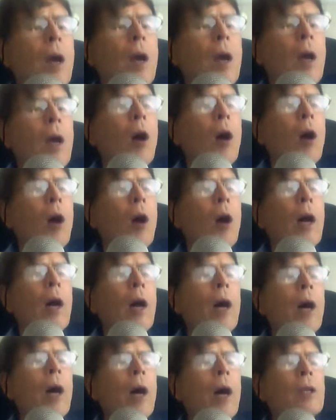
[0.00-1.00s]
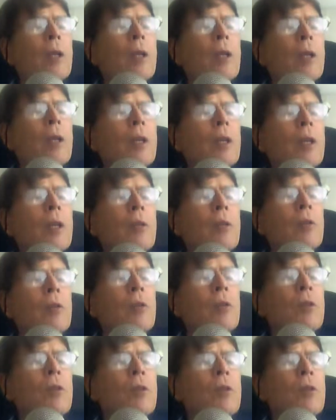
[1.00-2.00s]
Oh, I see.
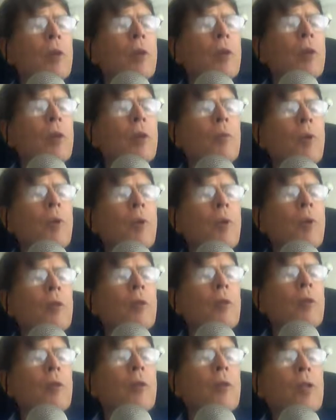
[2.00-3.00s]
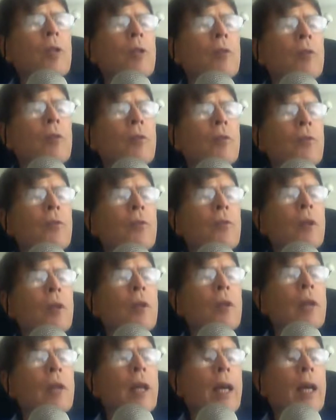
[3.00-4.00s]
This question was, in the fall
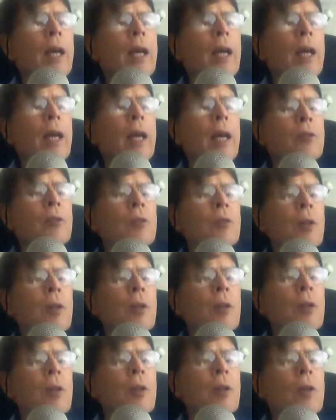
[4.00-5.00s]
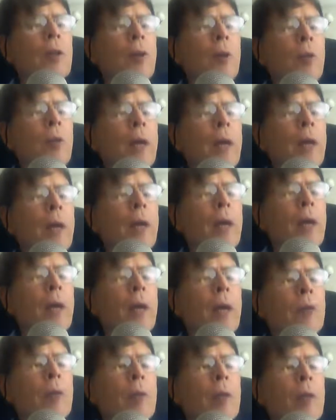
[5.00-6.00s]
class, what
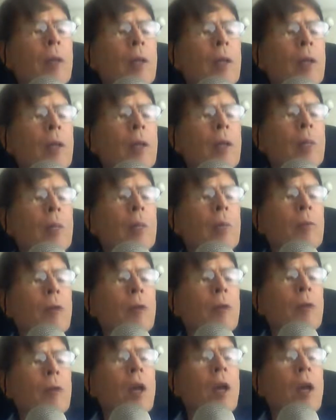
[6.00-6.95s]
patterns am I likely to become?